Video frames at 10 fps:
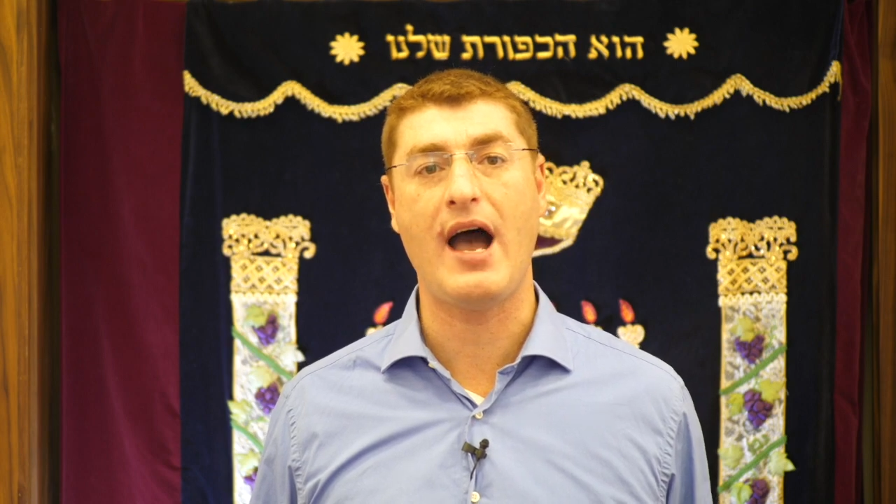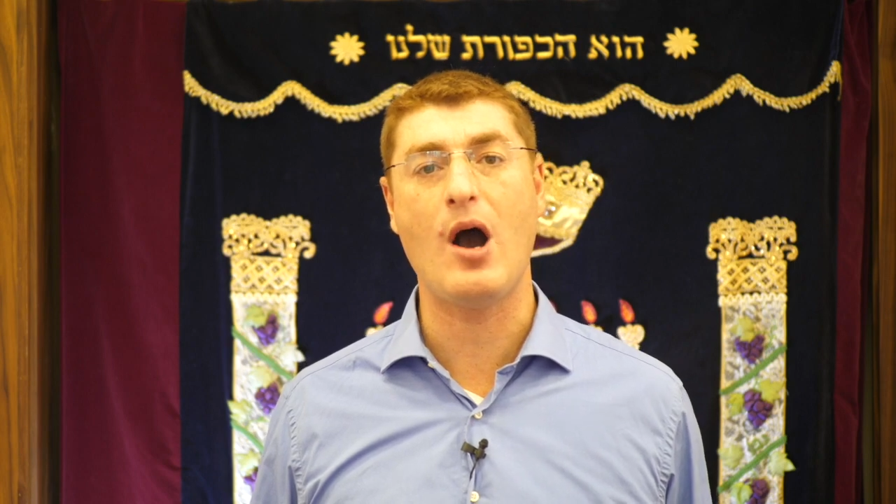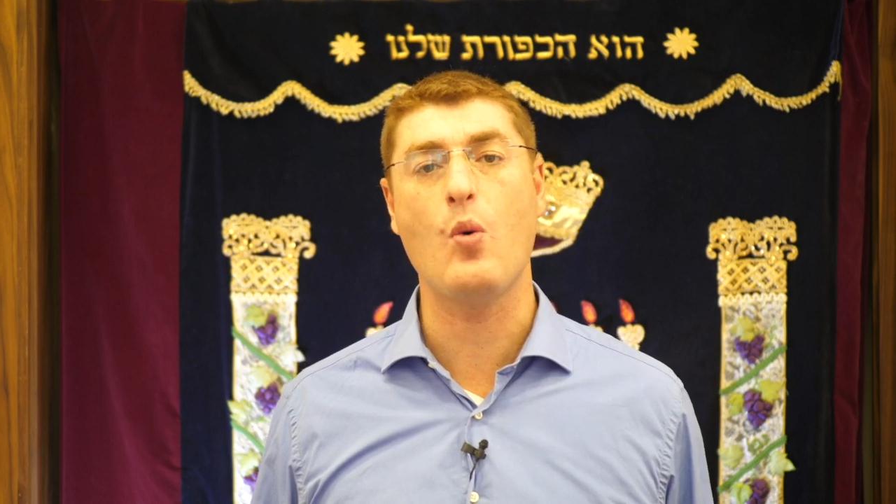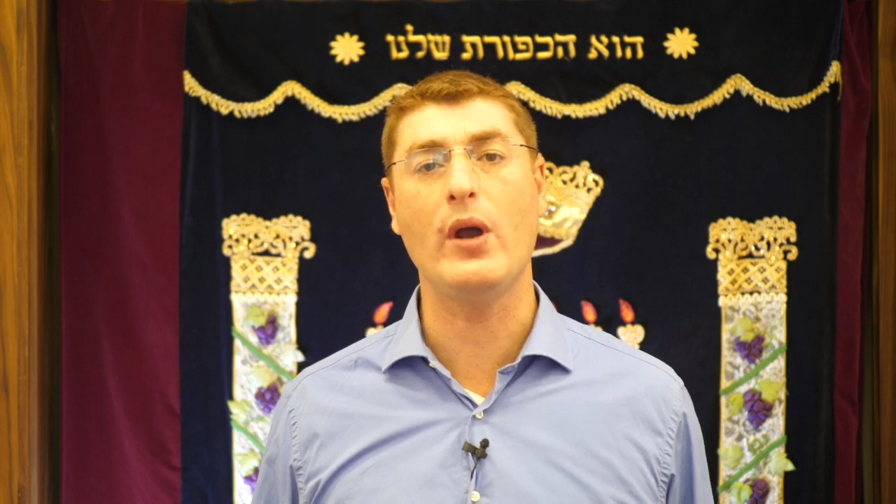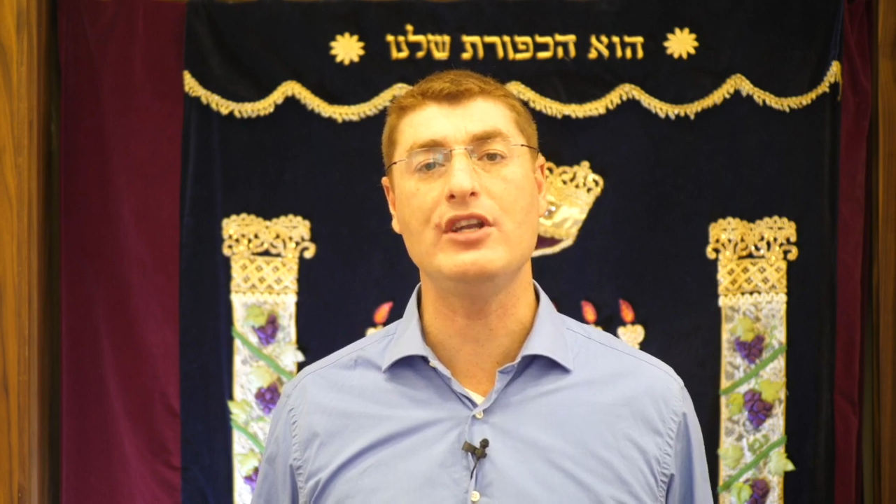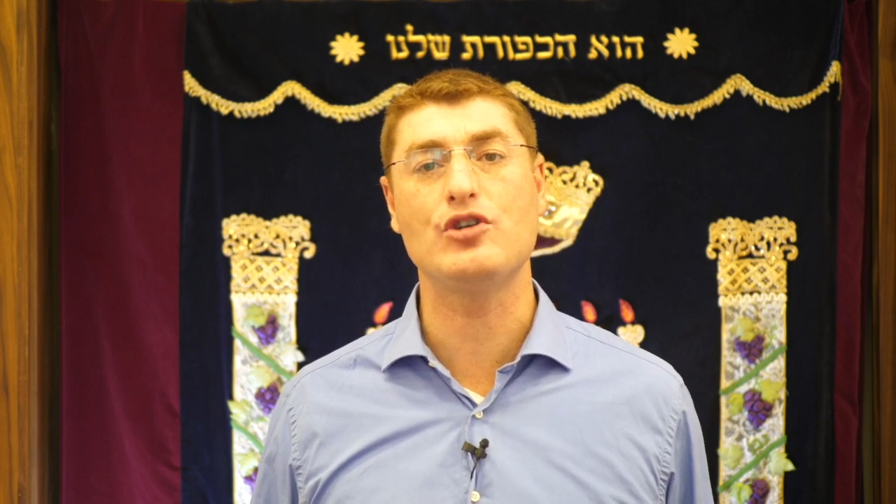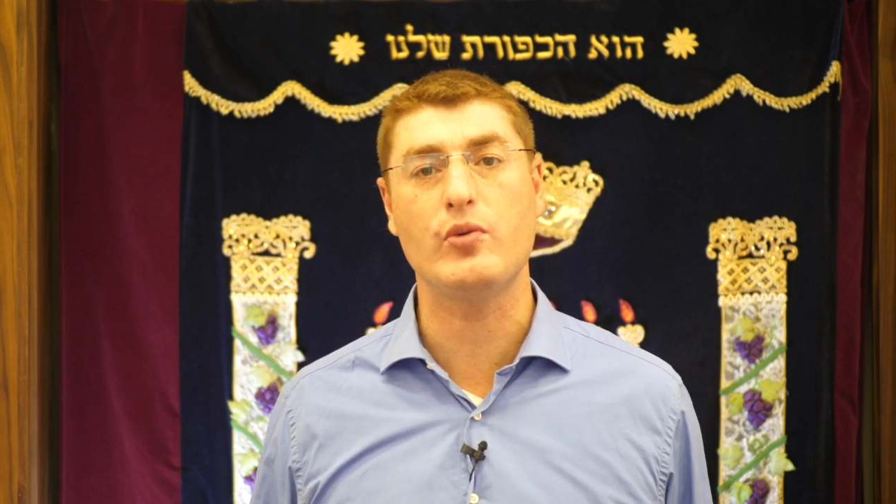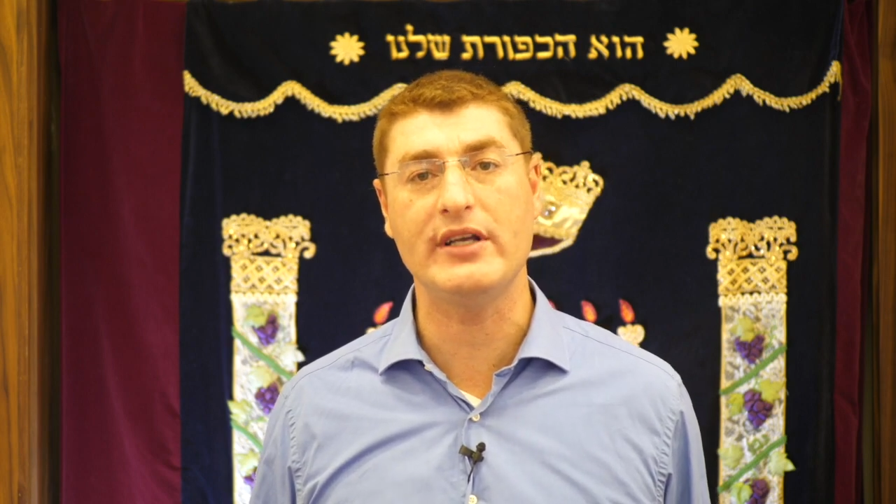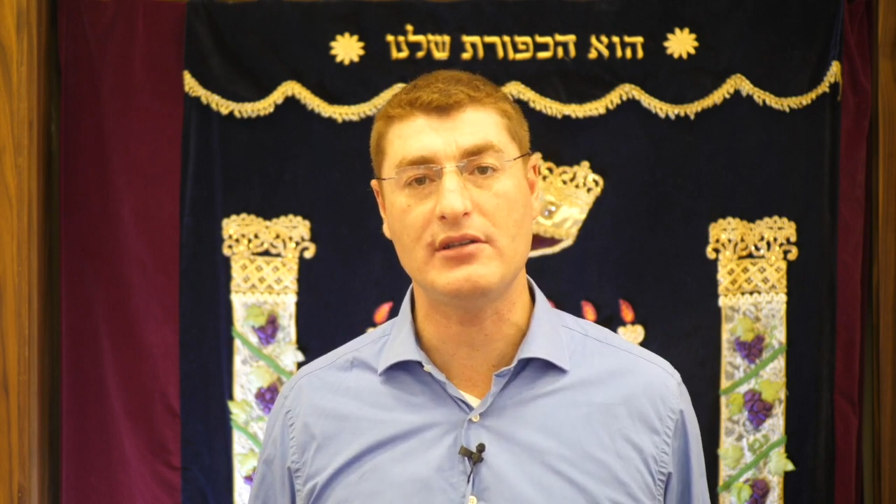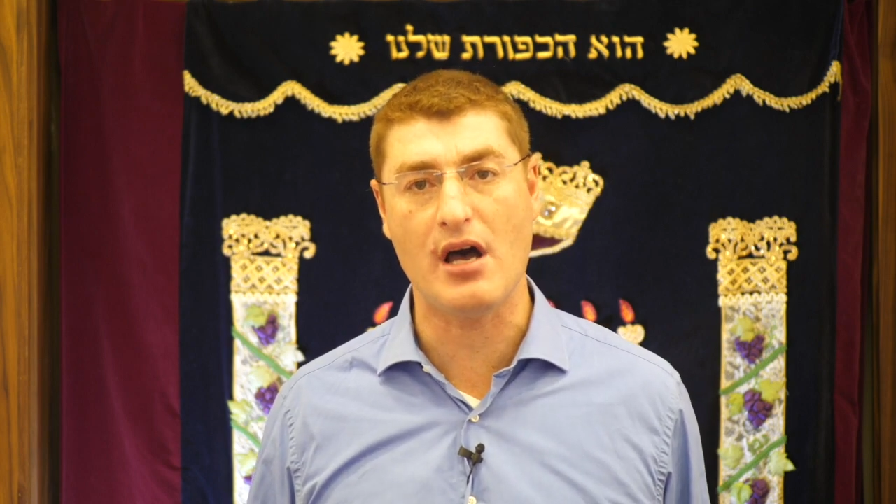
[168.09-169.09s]
how we
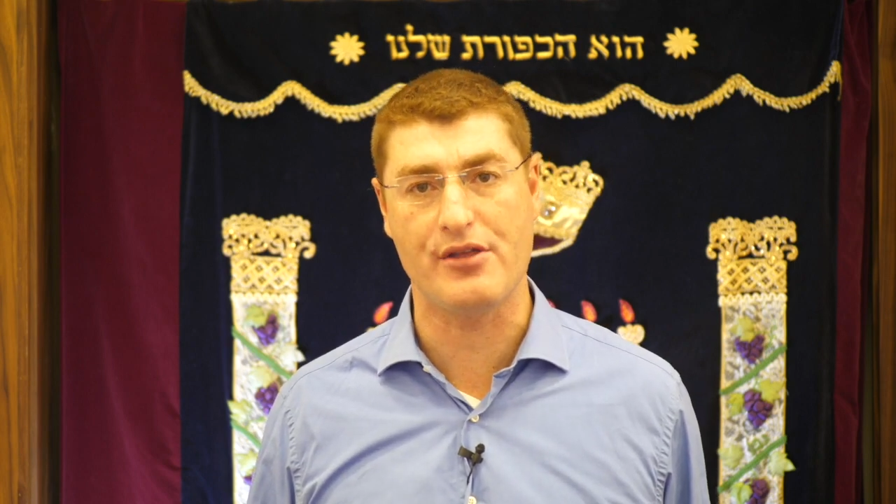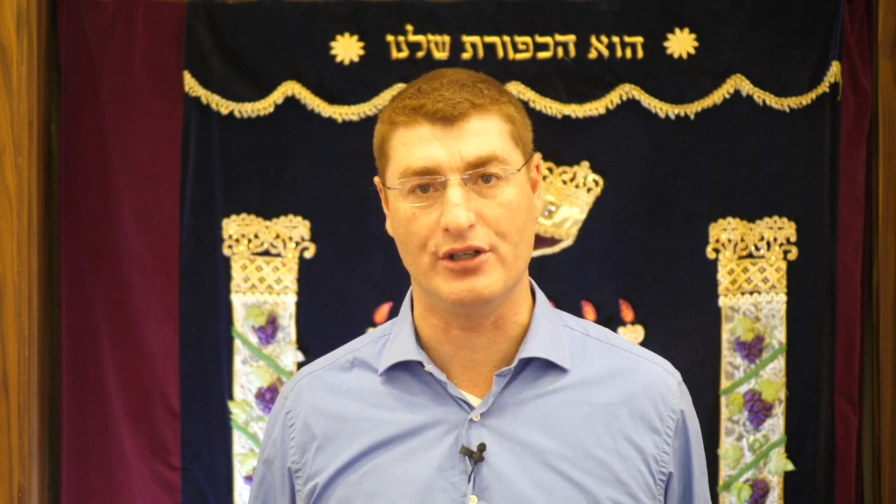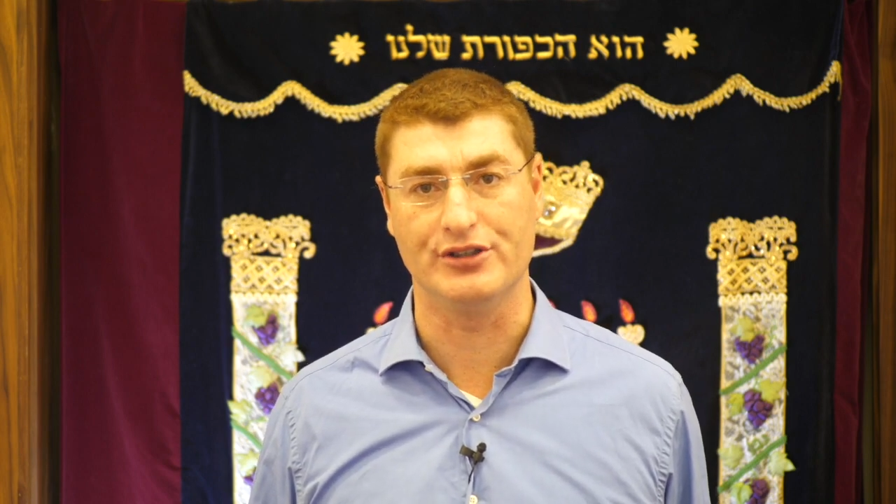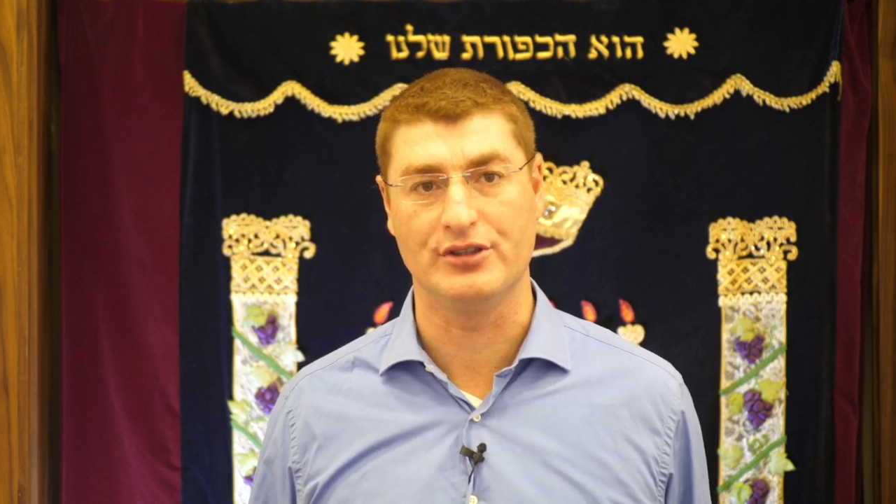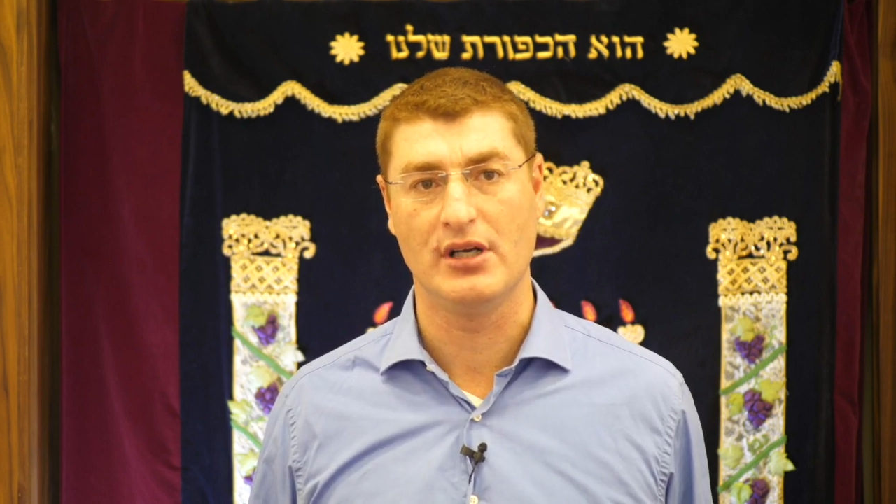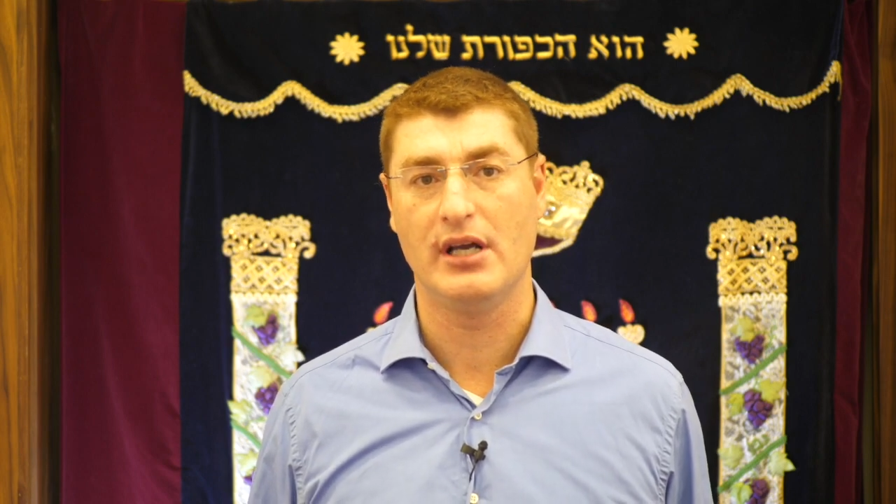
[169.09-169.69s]
treat others.